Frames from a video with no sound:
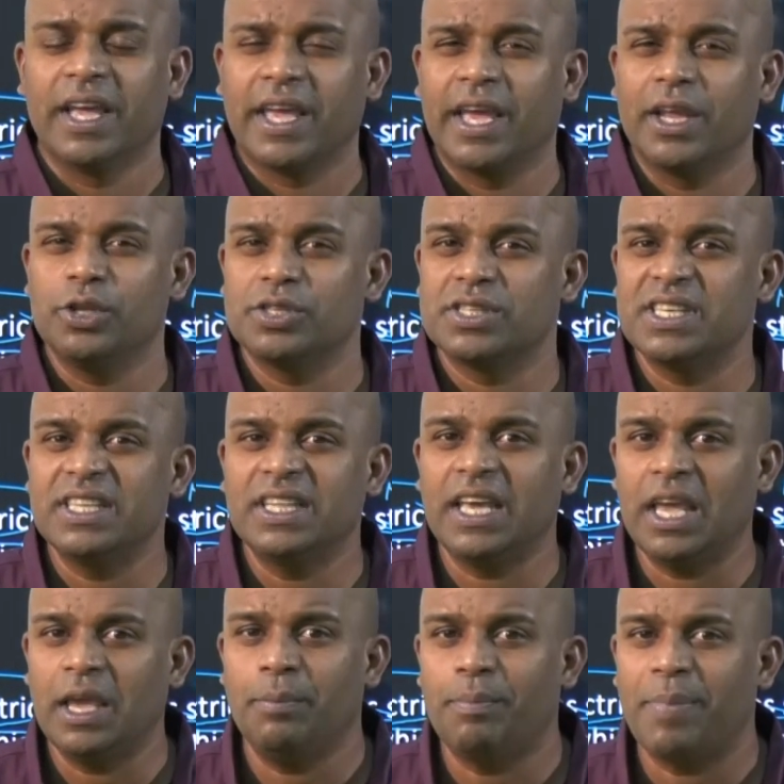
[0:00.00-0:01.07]
Can you see the
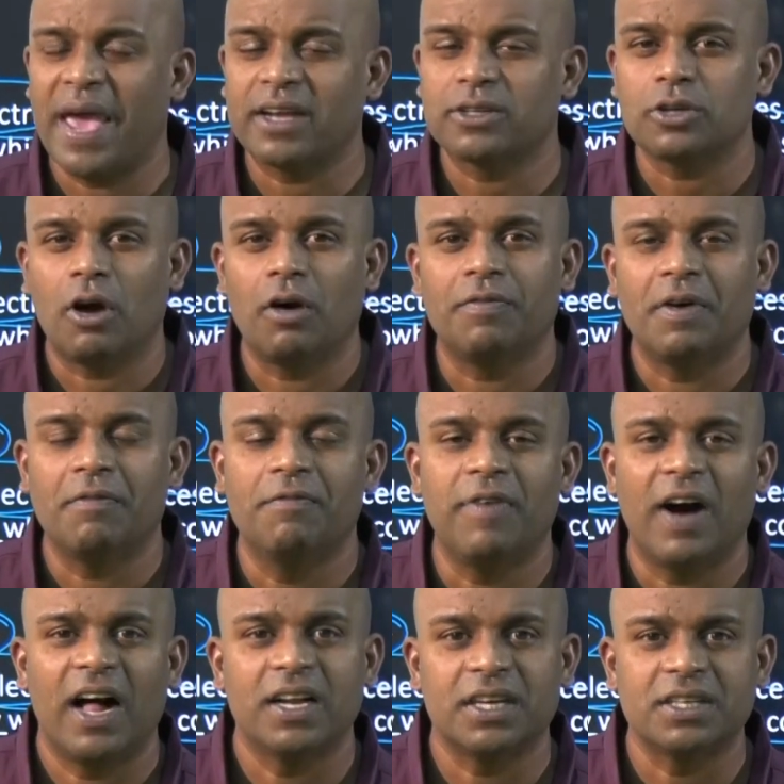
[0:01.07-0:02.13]
impact of a
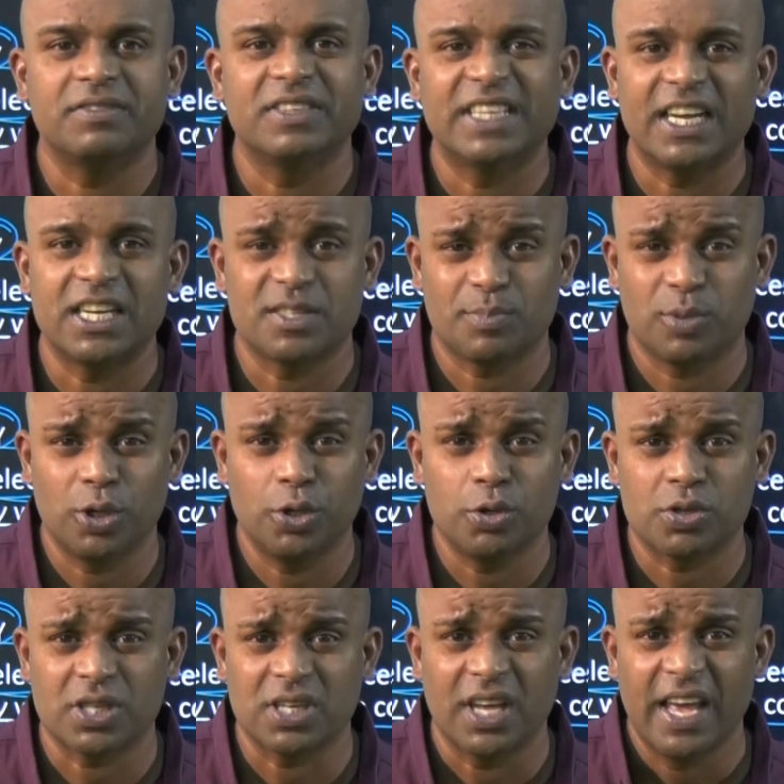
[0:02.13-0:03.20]
Vaal River that is
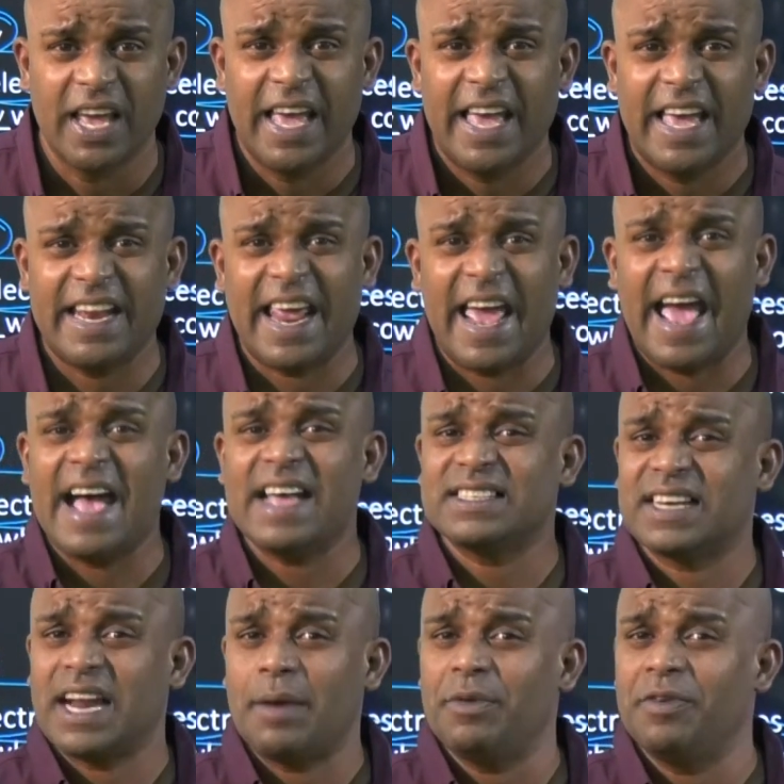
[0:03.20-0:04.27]
polluted? It has
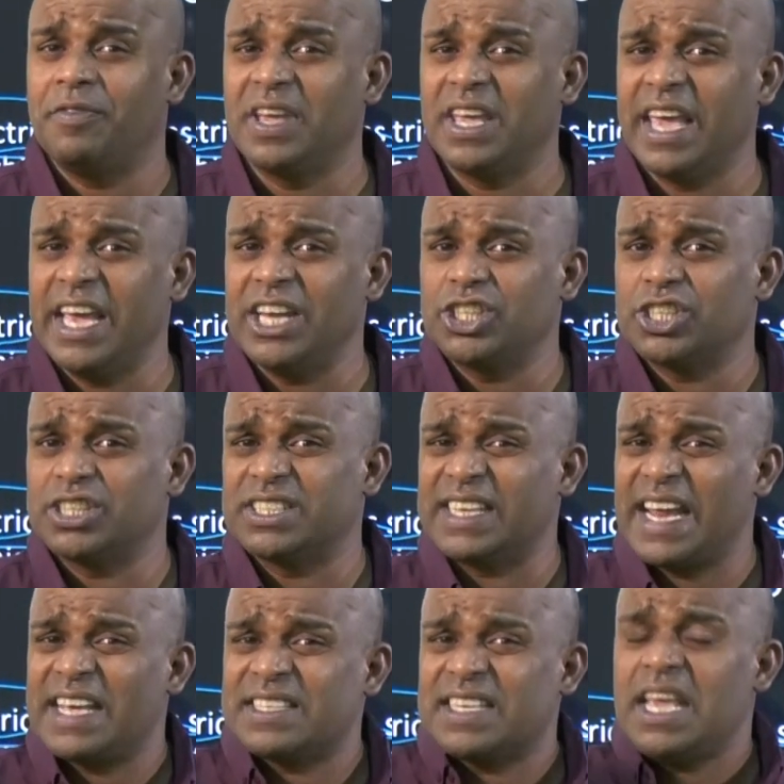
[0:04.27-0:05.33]
ramifications, it
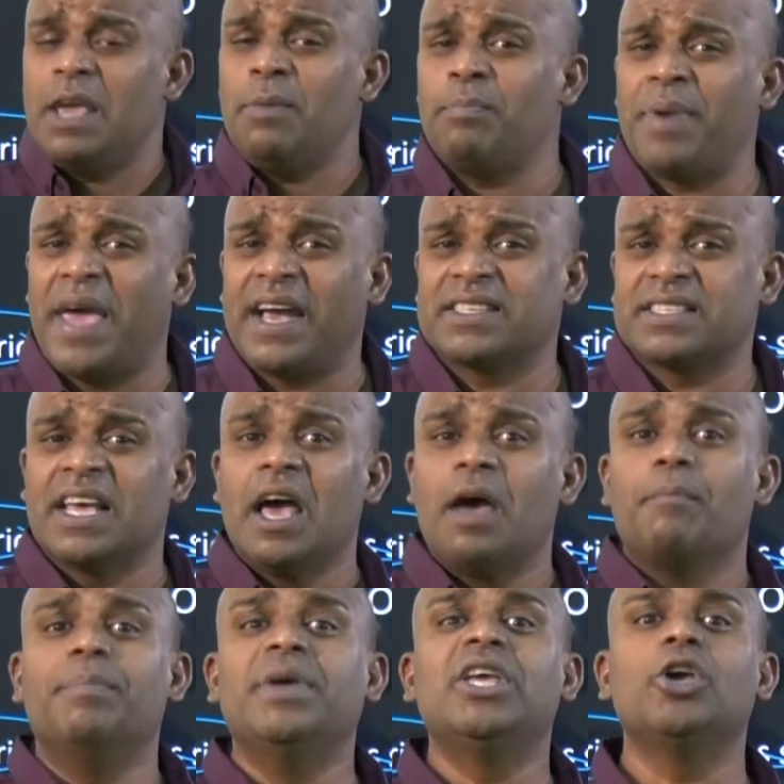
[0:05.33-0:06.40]
has impacts
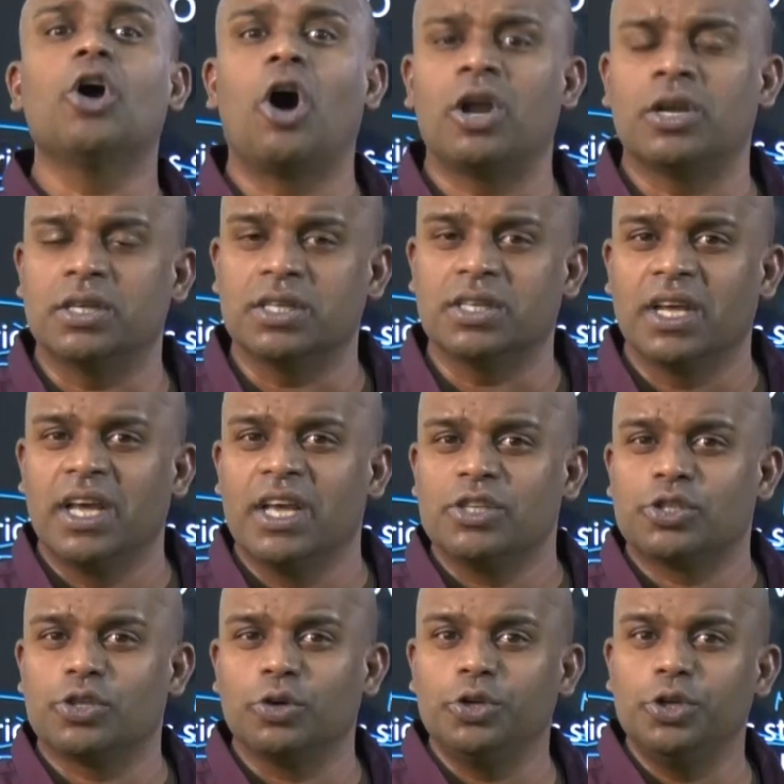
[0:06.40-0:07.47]
beyond.
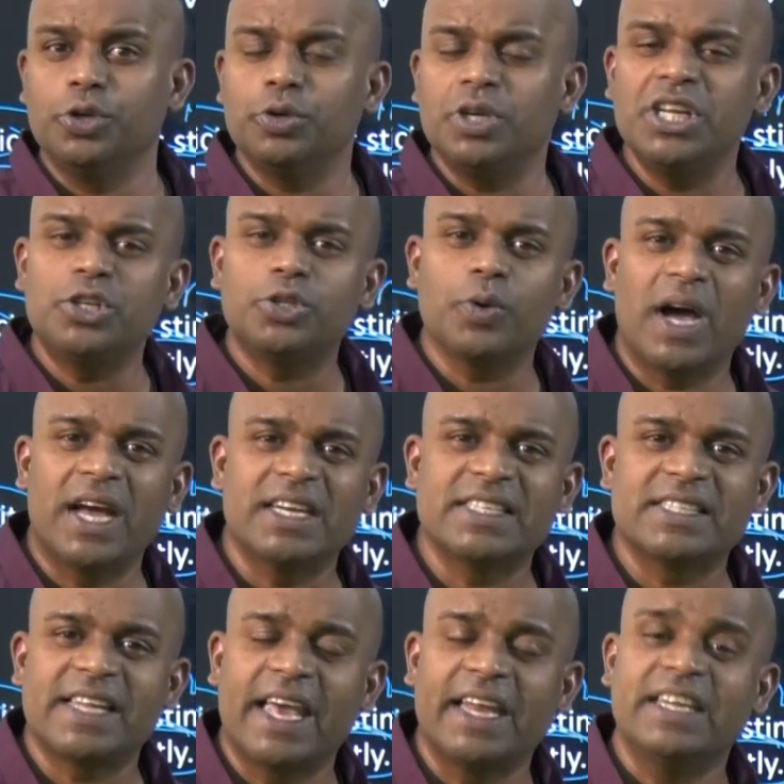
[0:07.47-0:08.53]
So you need to
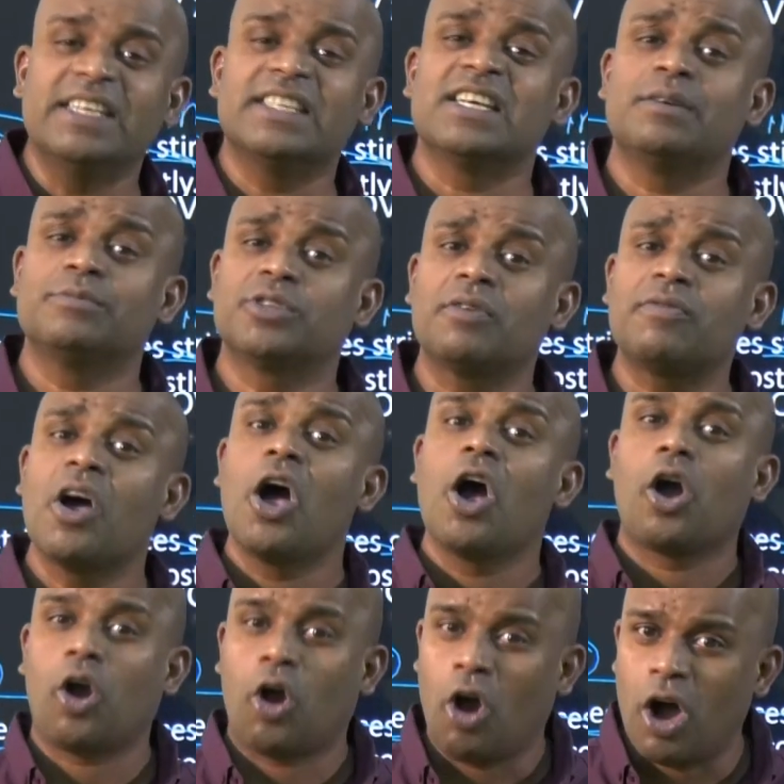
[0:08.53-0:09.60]
understand in terms of
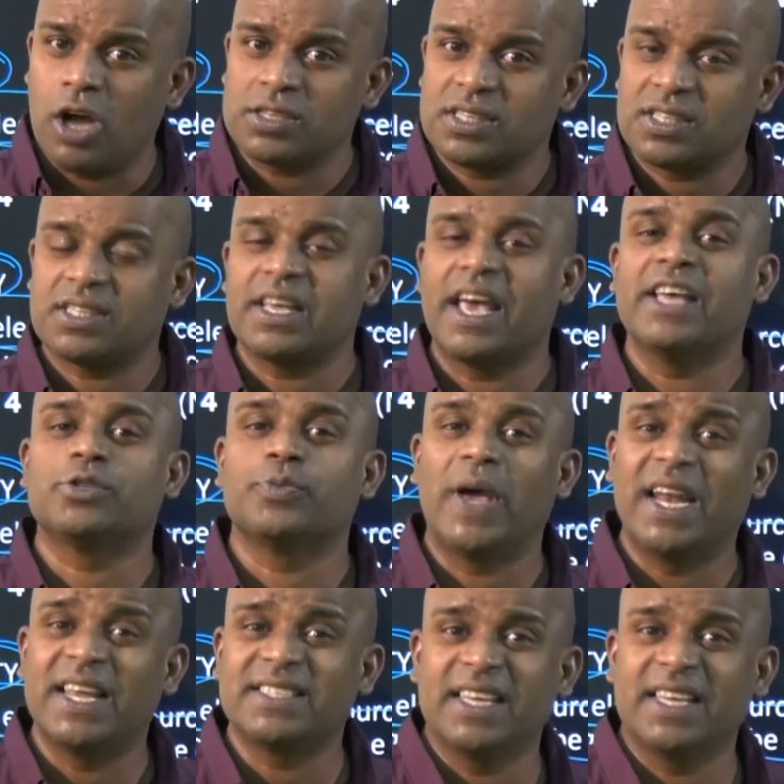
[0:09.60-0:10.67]
costs as well as